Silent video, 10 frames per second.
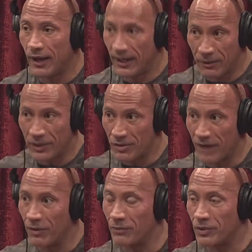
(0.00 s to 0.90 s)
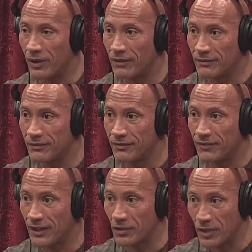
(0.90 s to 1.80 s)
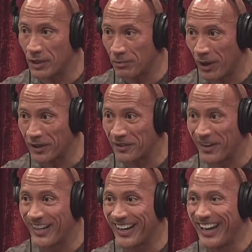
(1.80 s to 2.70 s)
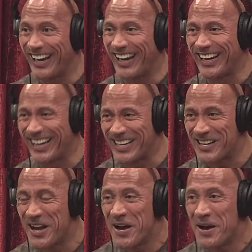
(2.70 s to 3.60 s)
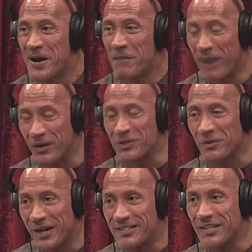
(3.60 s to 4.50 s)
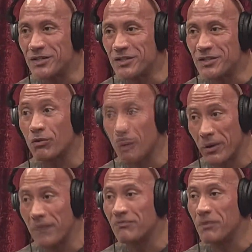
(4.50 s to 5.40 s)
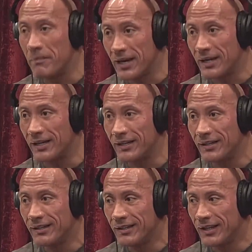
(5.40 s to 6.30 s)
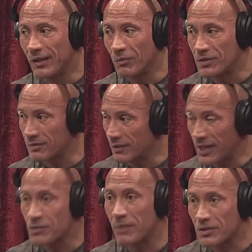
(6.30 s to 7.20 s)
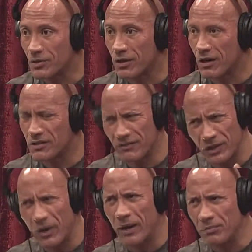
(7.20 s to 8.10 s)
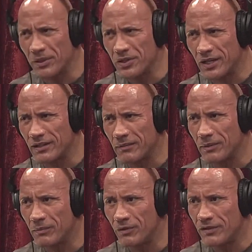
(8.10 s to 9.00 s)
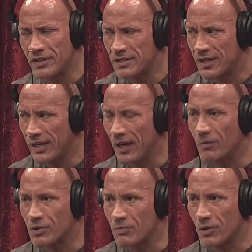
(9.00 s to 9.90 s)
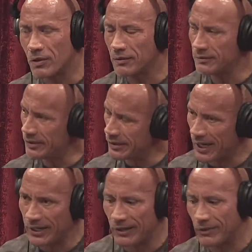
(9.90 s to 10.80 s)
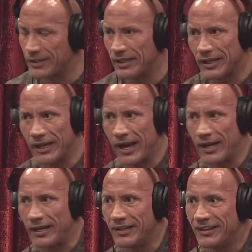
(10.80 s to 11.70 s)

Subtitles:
And then we drive home to our fucking trailer park. But it was crazy. So growing up for me, it was less muscle cars, even though I appreciated them in movies. Mm-hmm. It was more, dude, I can't wait to get a caddy.